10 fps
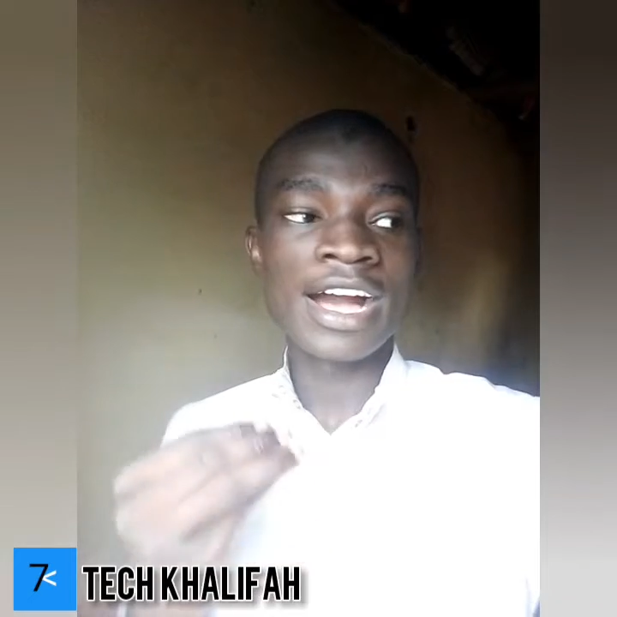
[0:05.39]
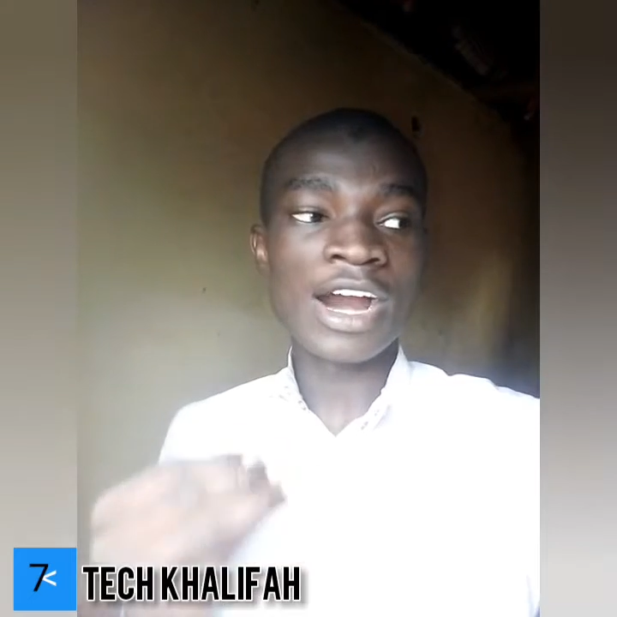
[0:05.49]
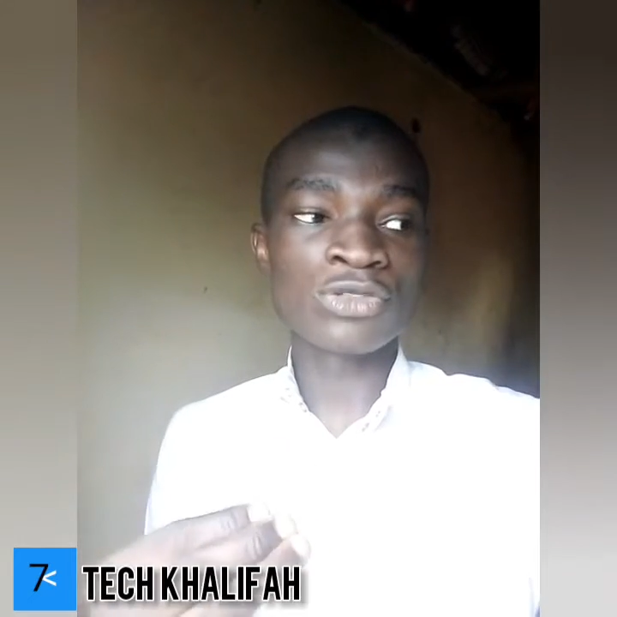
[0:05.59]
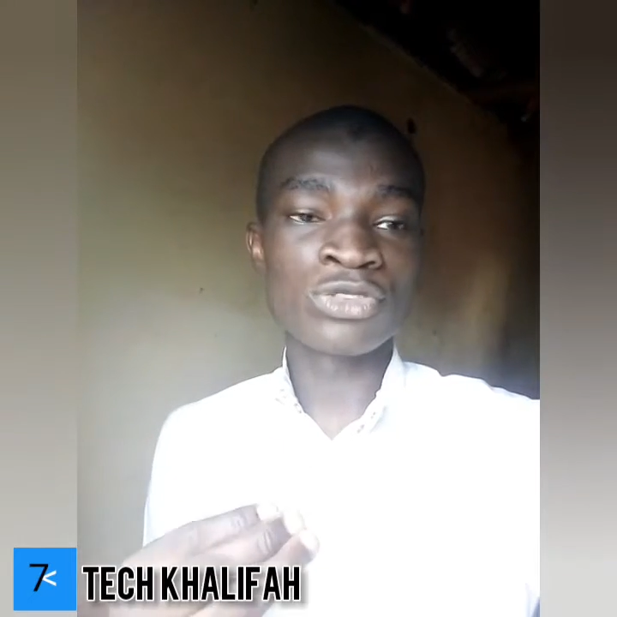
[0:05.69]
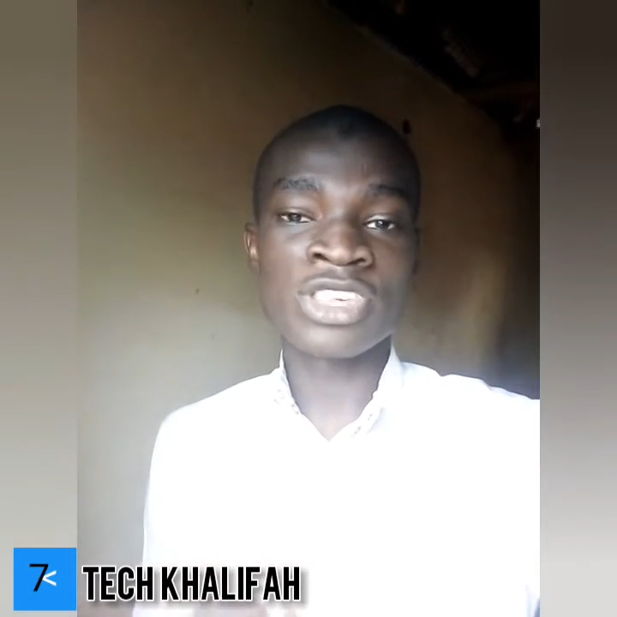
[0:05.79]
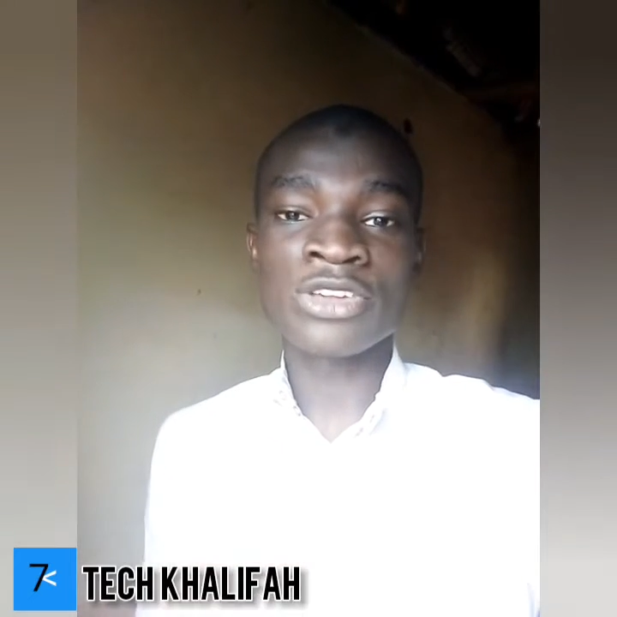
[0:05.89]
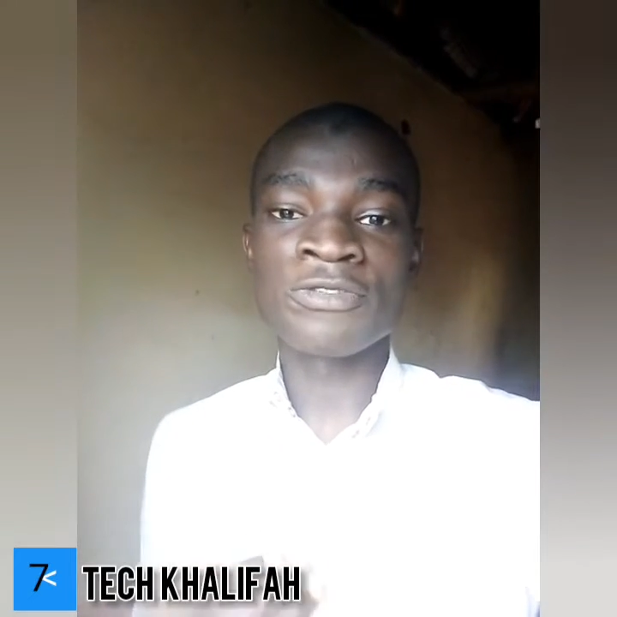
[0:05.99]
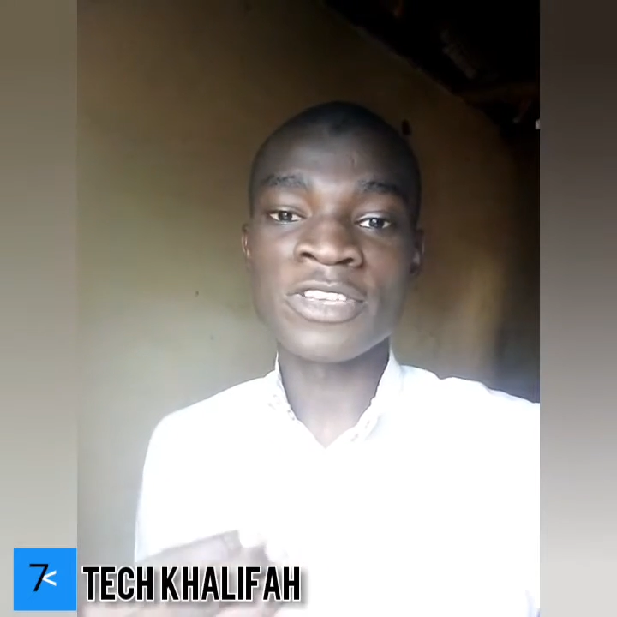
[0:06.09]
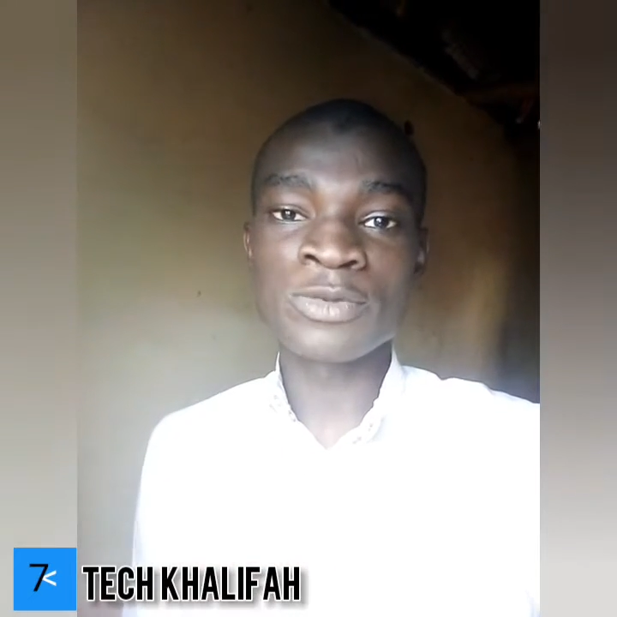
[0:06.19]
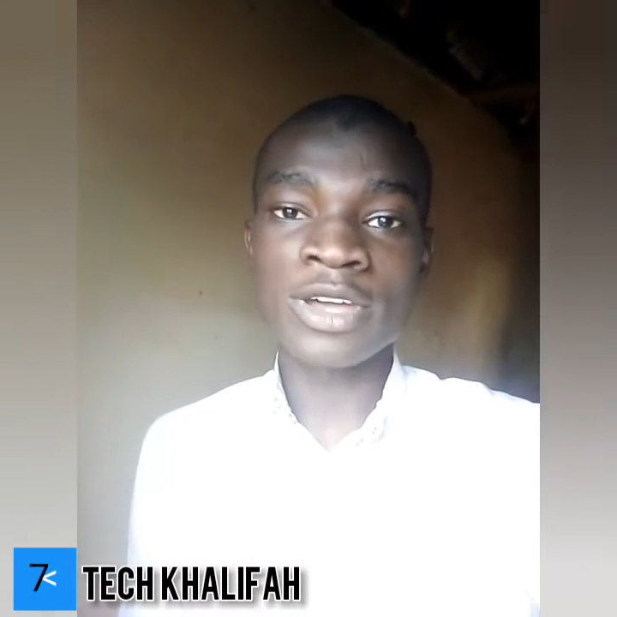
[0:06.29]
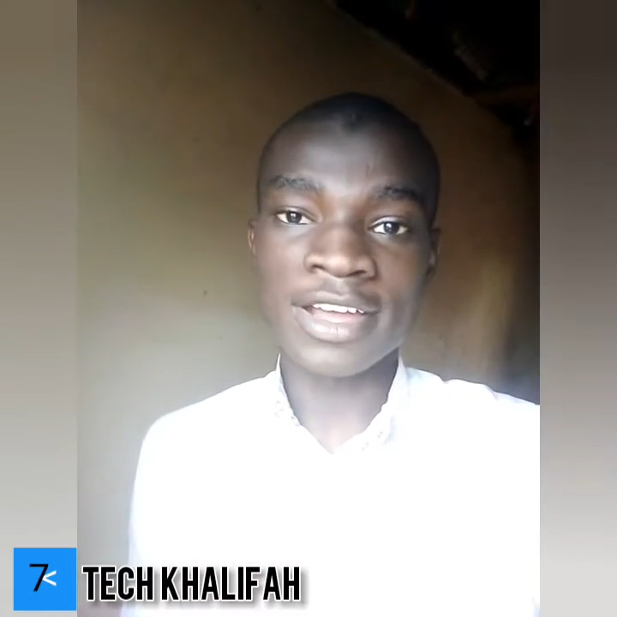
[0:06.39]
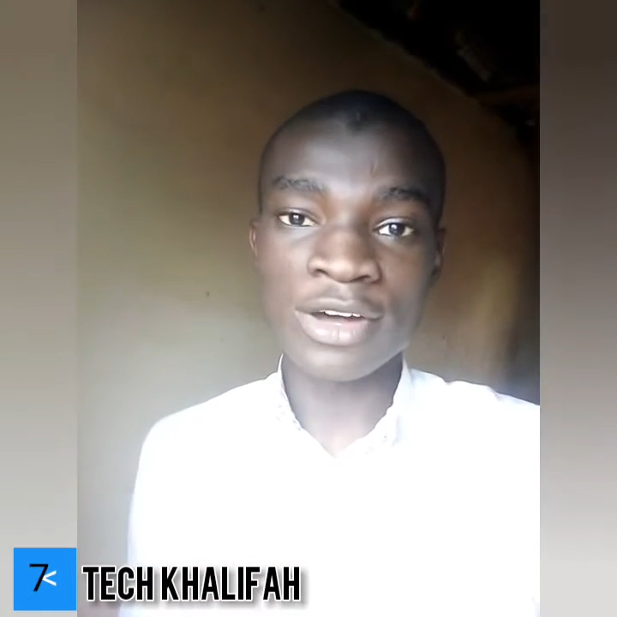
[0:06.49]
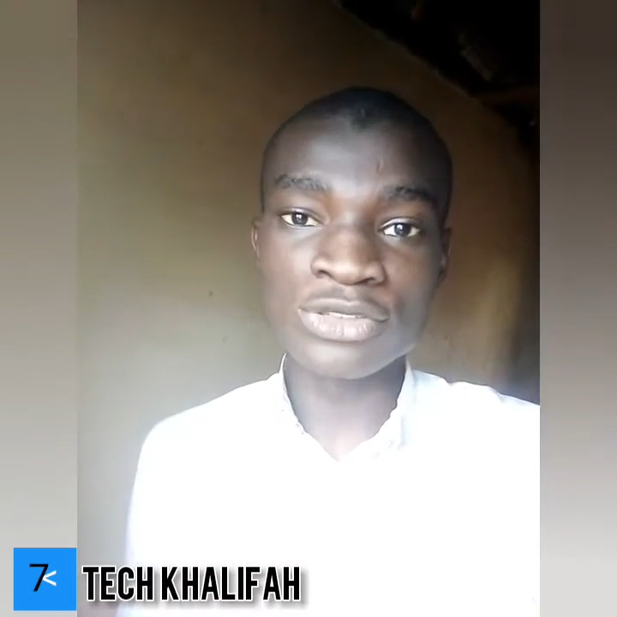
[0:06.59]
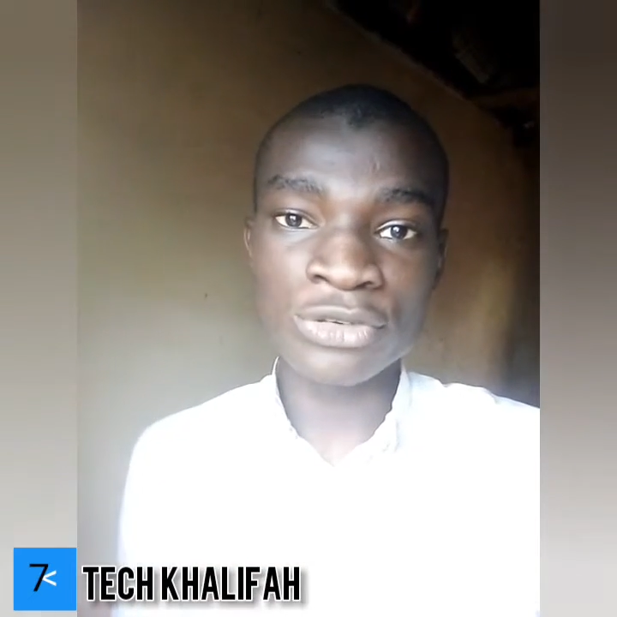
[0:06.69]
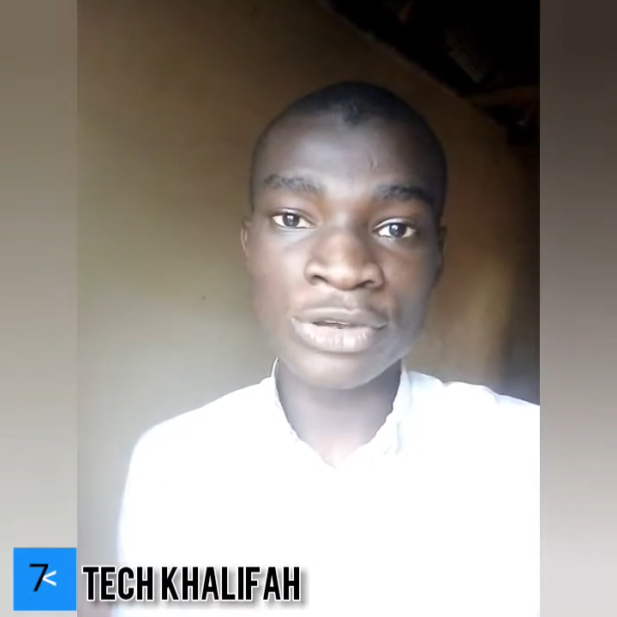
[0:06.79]
how to check your Facebook
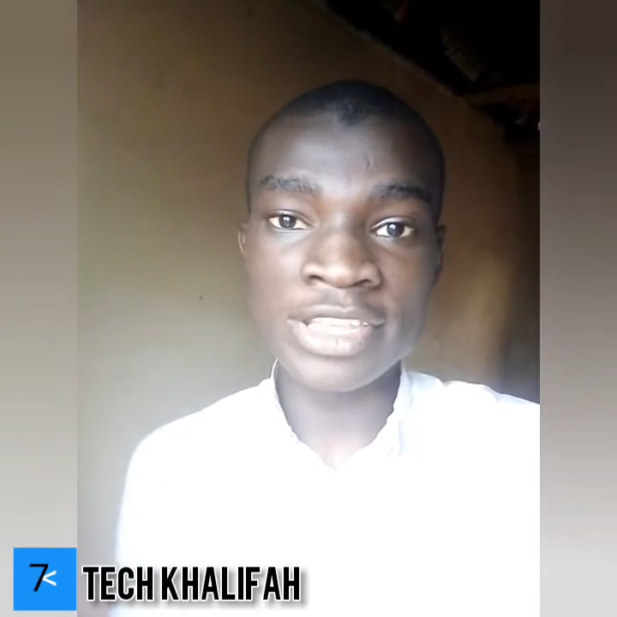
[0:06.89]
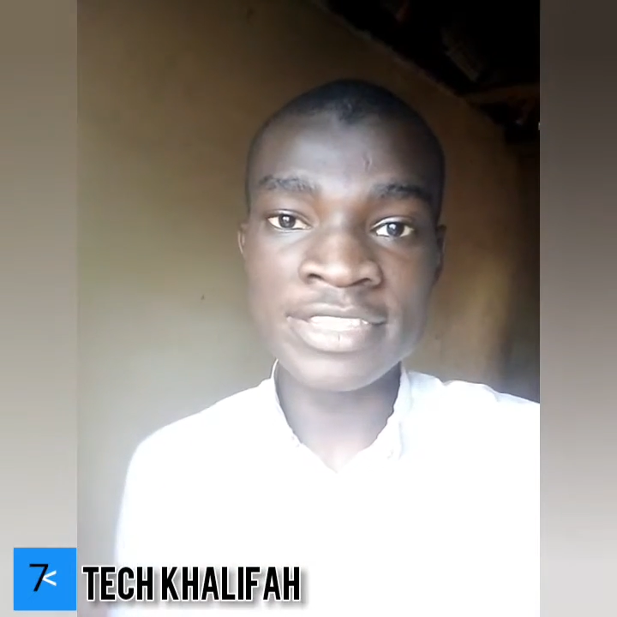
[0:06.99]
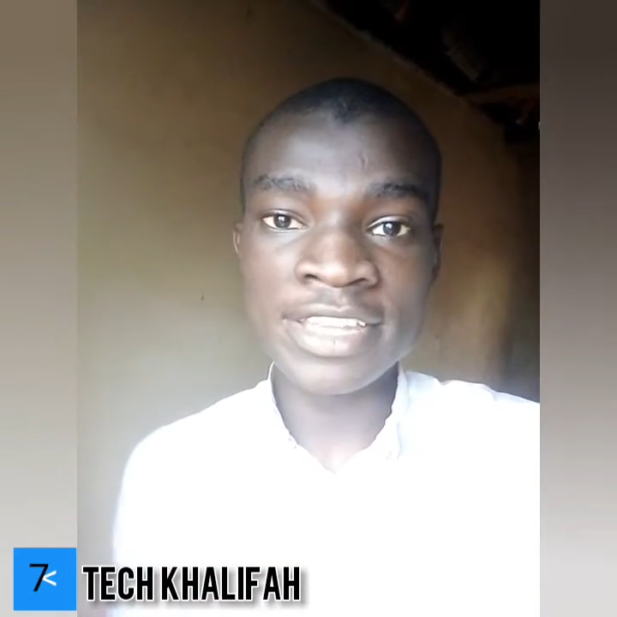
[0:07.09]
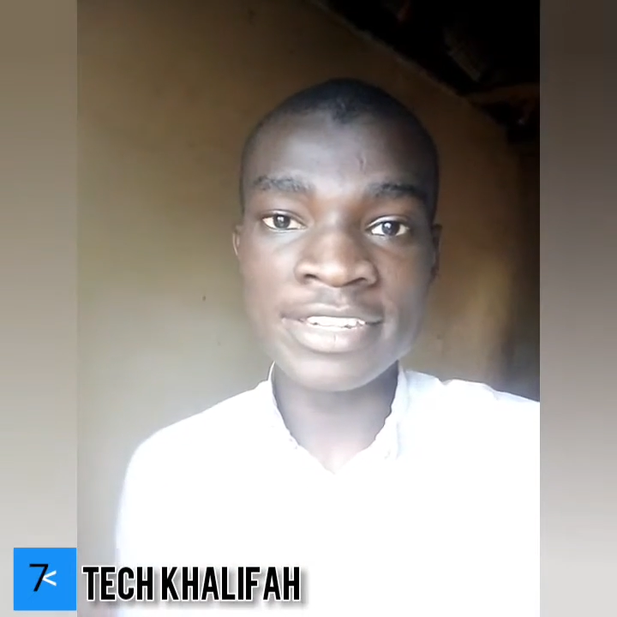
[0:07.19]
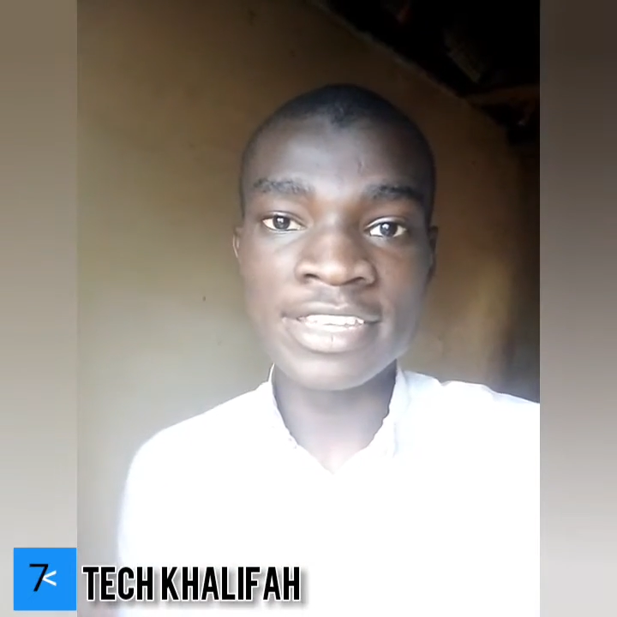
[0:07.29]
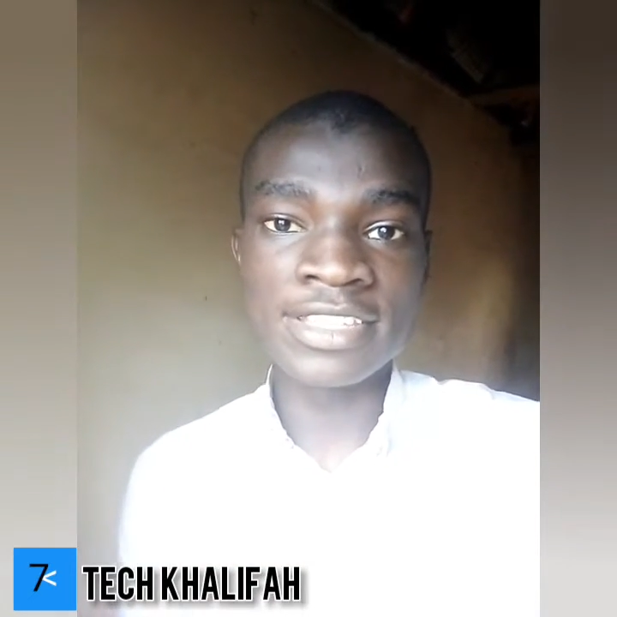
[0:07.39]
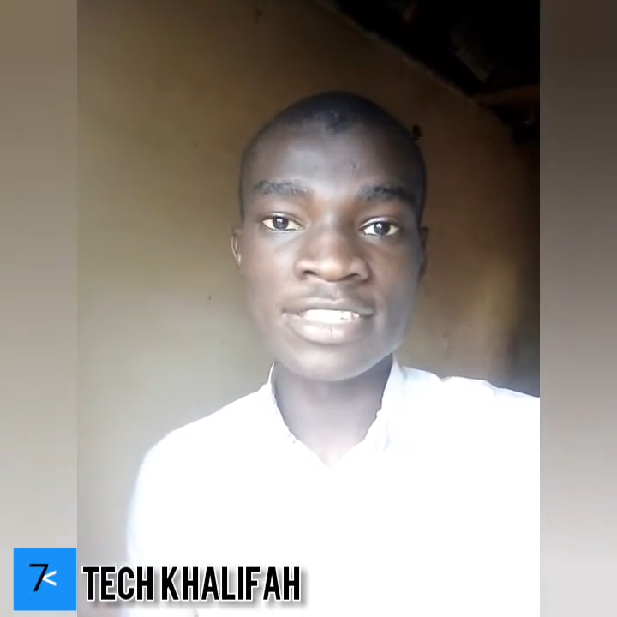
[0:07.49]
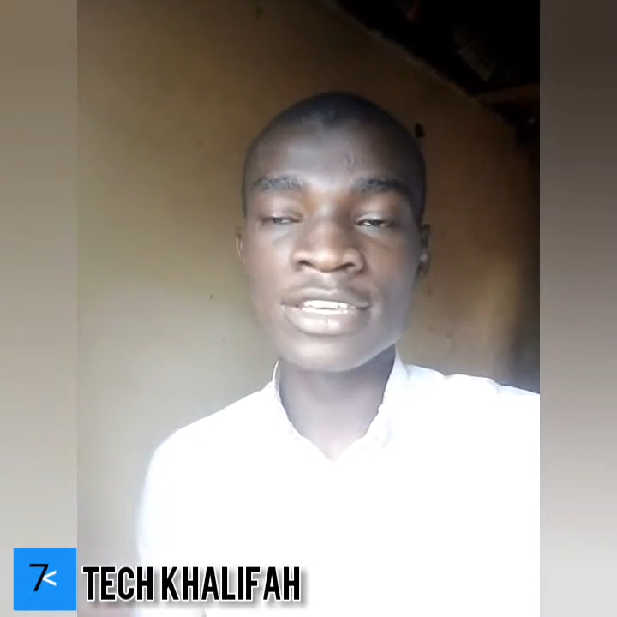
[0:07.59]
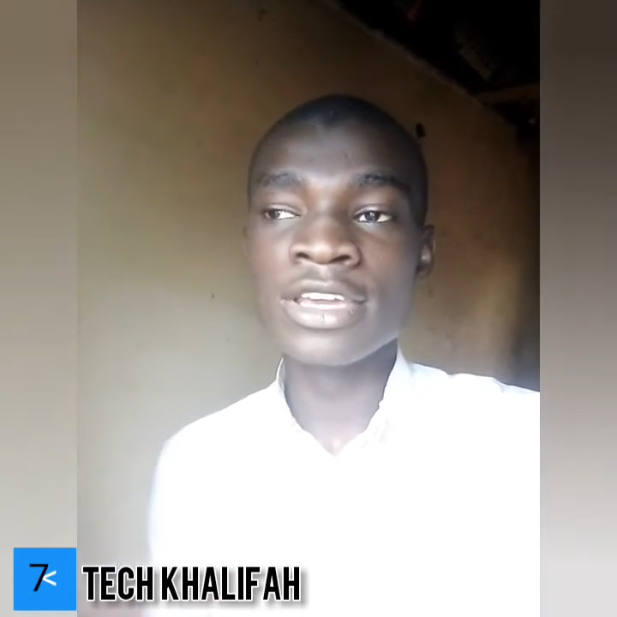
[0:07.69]
account created date.